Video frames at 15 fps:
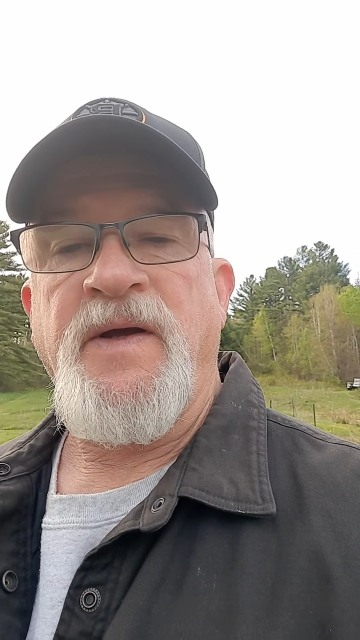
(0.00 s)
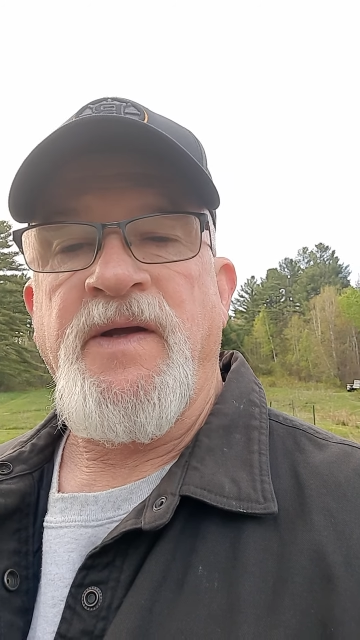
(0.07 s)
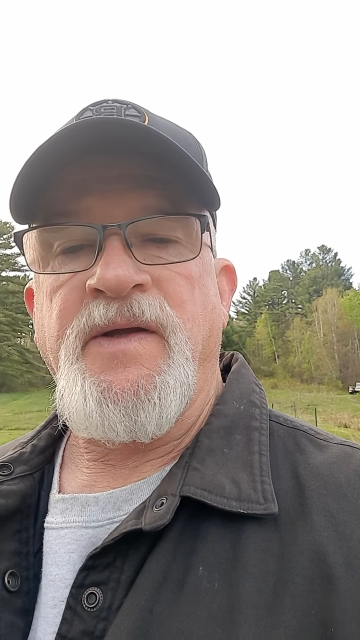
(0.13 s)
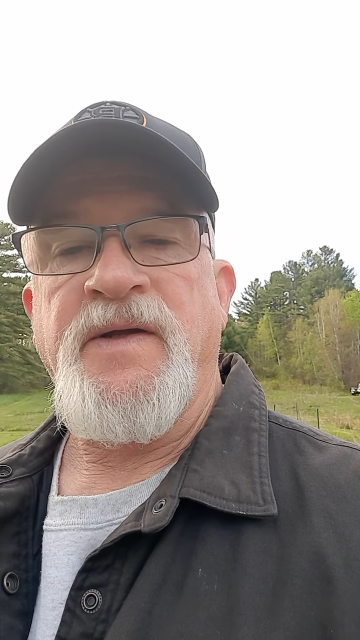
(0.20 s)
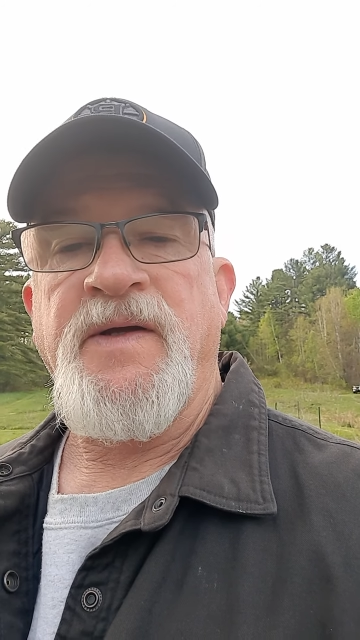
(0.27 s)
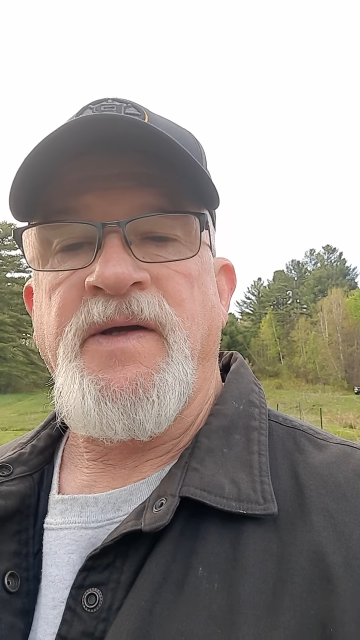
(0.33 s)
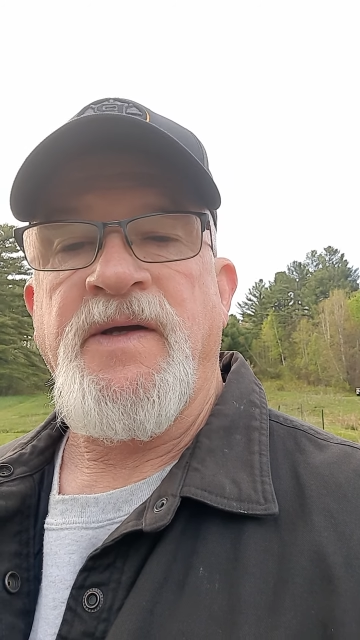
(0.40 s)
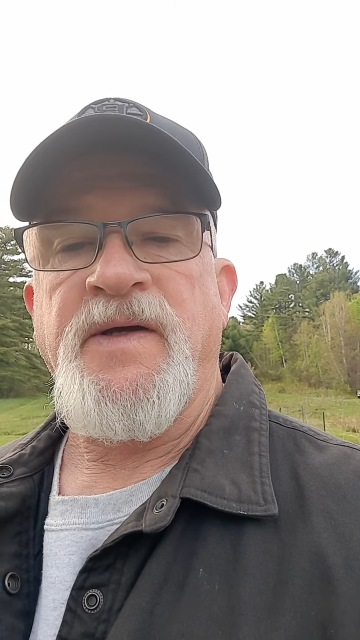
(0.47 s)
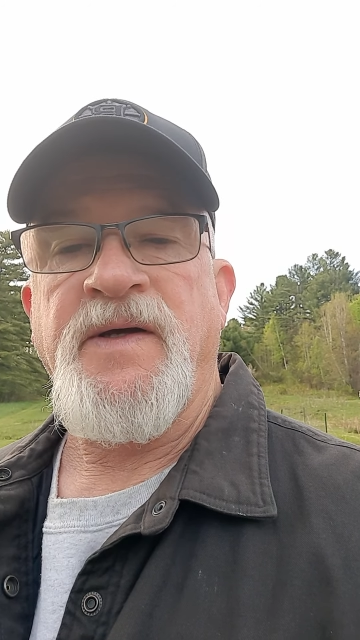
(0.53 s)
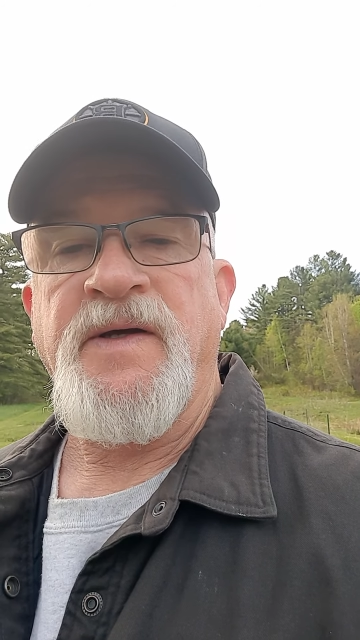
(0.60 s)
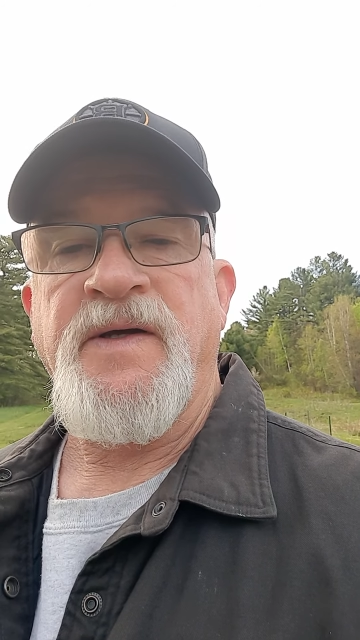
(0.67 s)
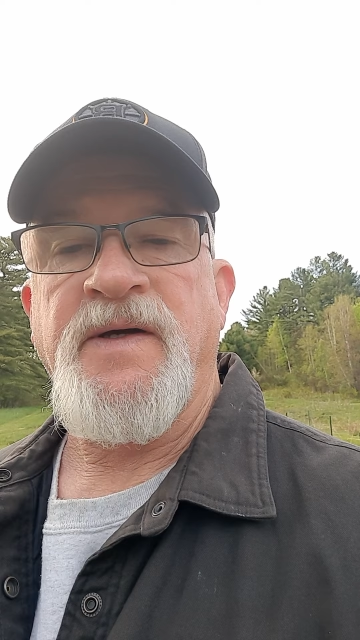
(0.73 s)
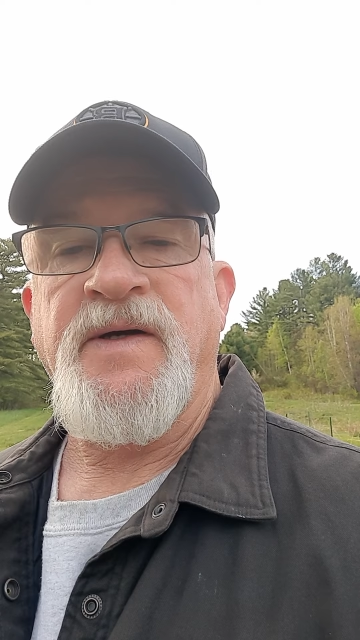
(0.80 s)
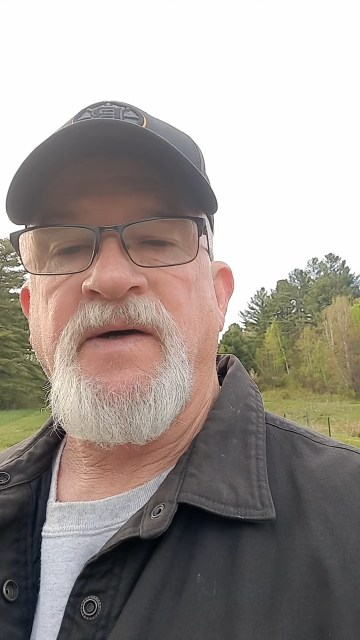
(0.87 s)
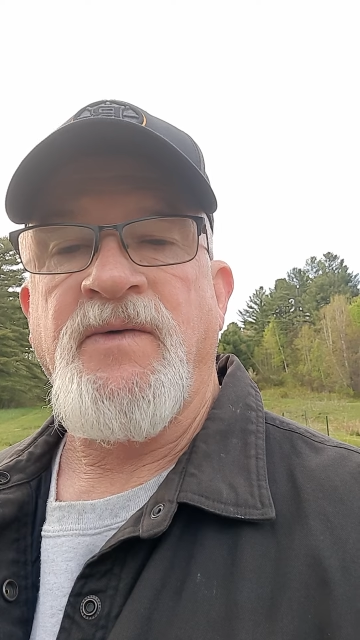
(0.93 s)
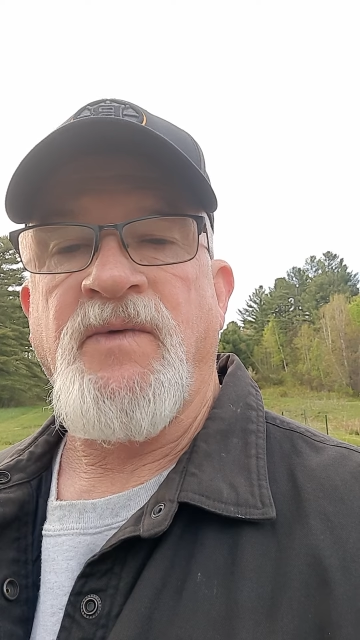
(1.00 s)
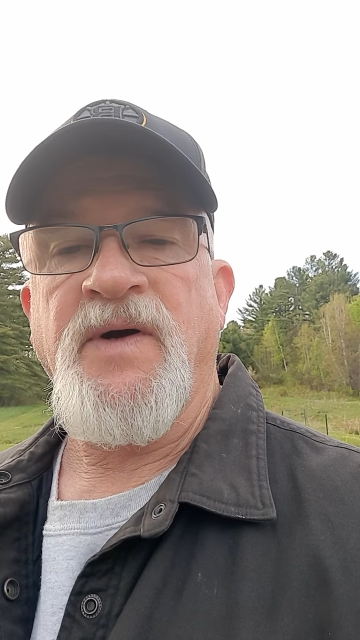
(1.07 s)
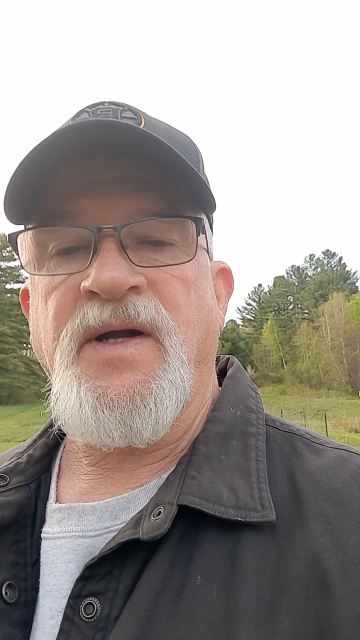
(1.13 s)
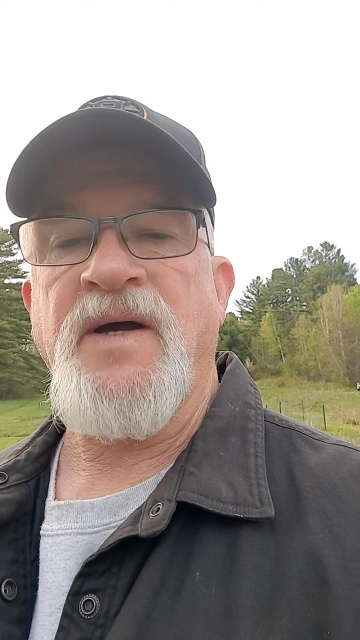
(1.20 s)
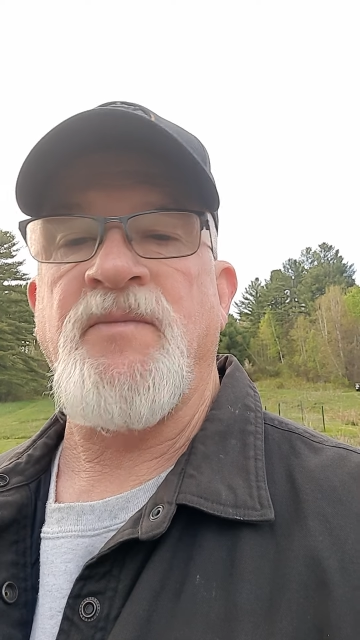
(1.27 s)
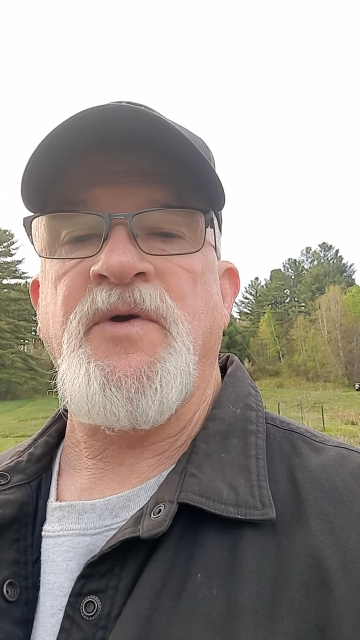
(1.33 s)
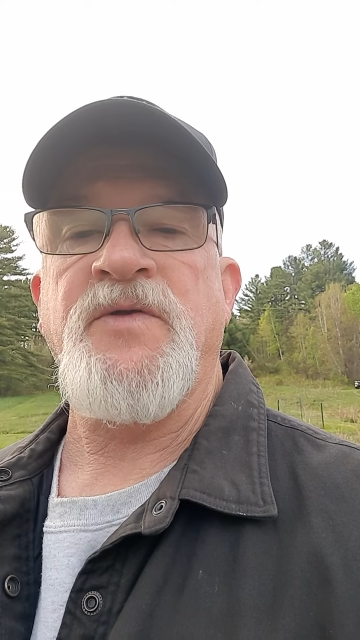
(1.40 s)
it,
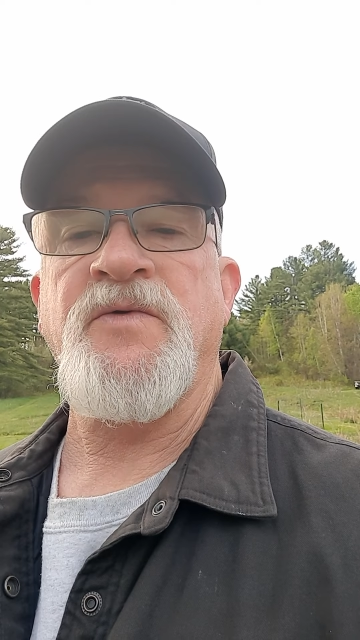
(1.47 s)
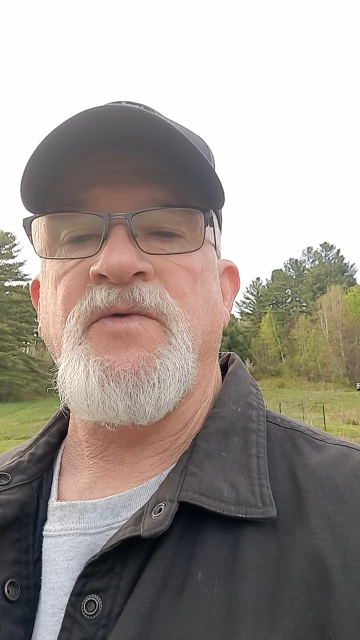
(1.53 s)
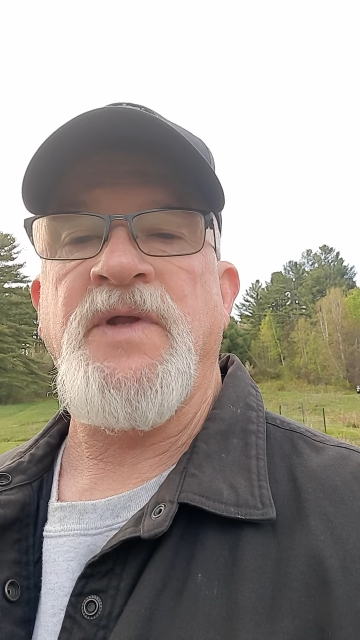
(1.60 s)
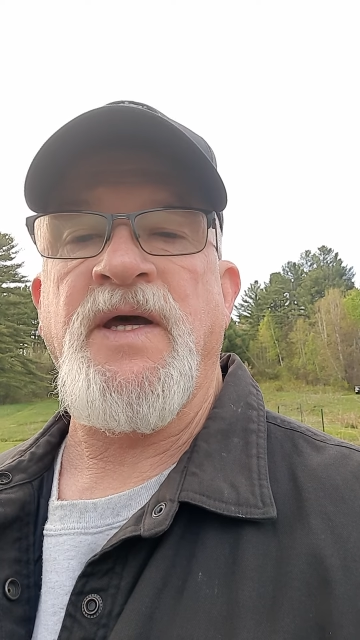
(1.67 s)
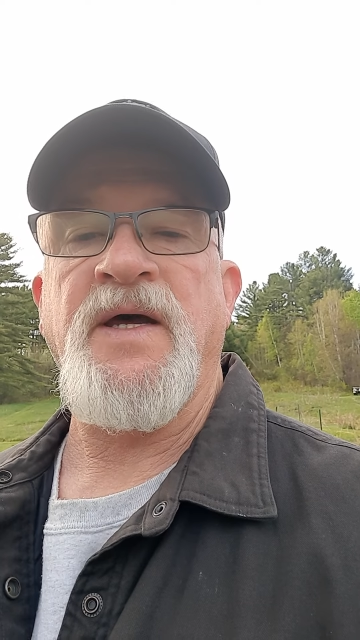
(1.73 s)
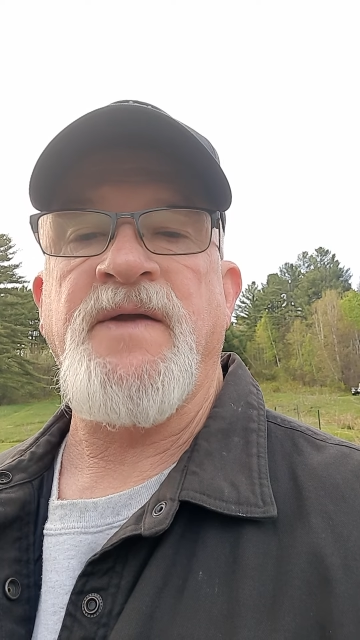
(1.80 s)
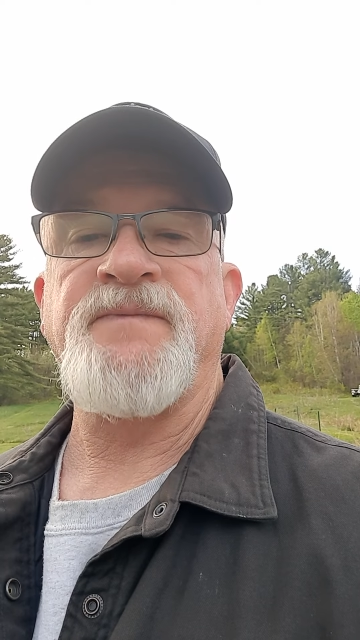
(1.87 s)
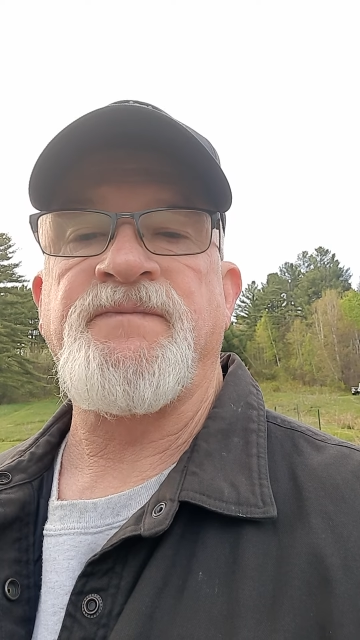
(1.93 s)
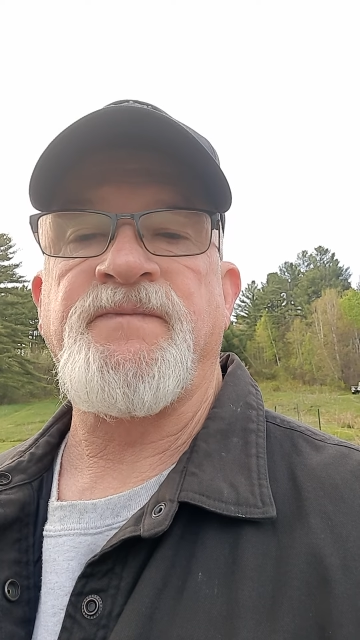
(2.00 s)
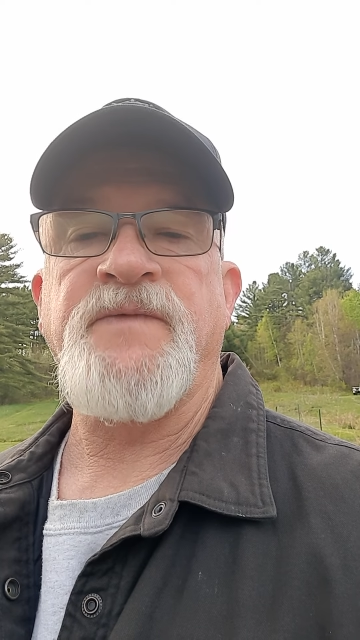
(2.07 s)
what got me through that?